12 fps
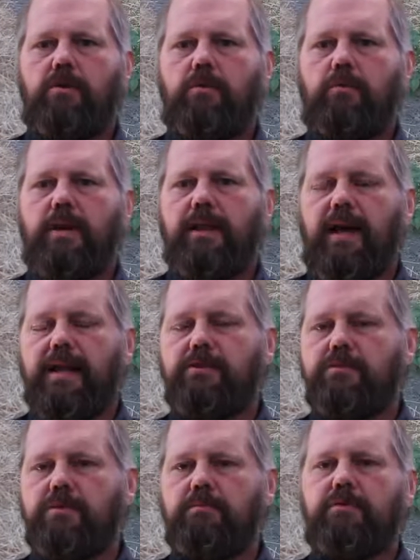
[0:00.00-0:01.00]
we like
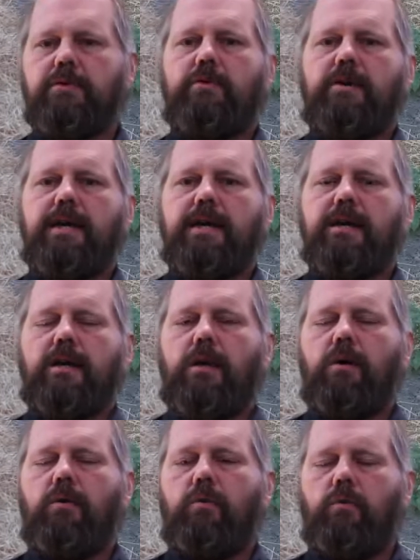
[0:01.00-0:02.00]
to employ
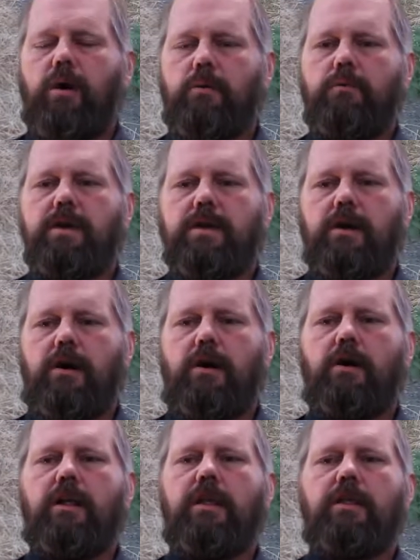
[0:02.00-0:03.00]
what we
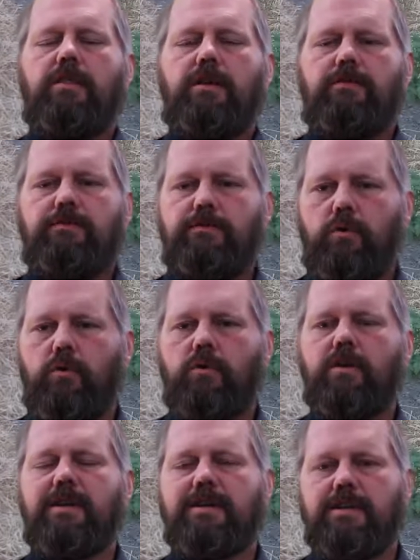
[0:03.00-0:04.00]
call the
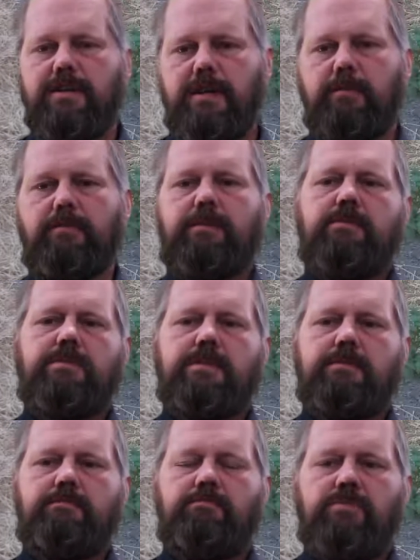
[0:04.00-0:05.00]
4
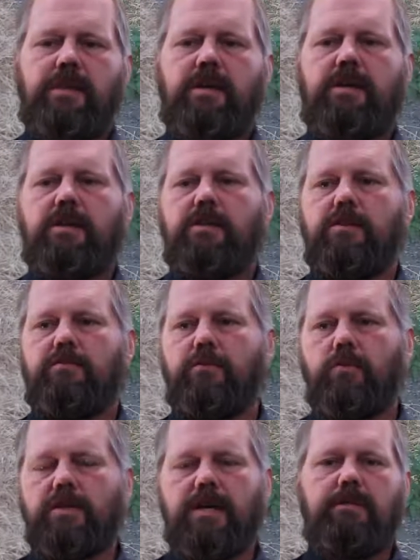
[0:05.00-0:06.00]
W's. The
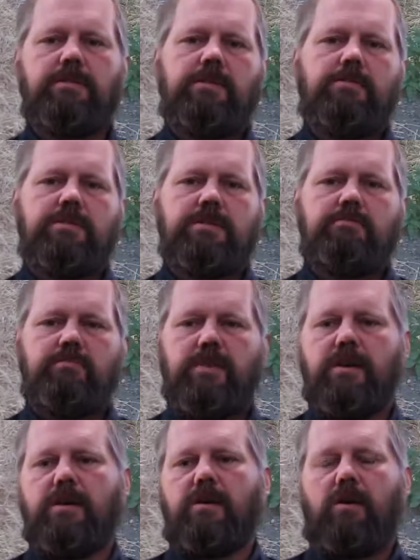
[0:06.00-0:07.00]
4 W's
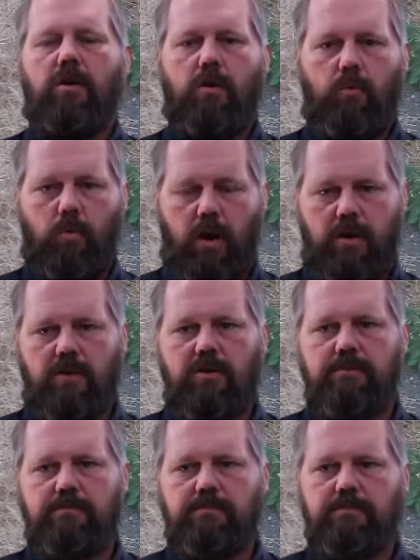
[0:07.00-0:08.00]
are water,
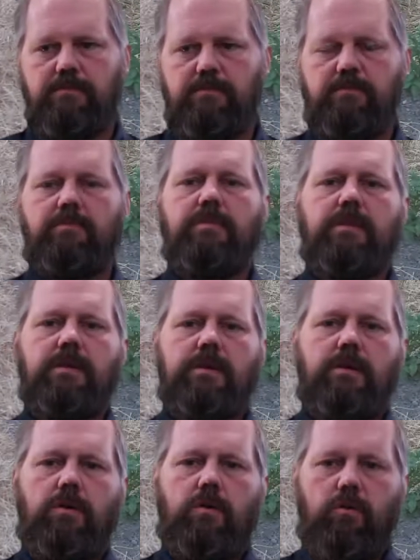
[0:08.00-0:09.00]

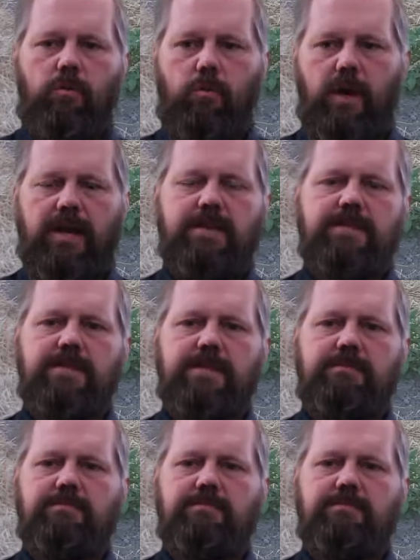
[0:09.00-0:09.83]
waste,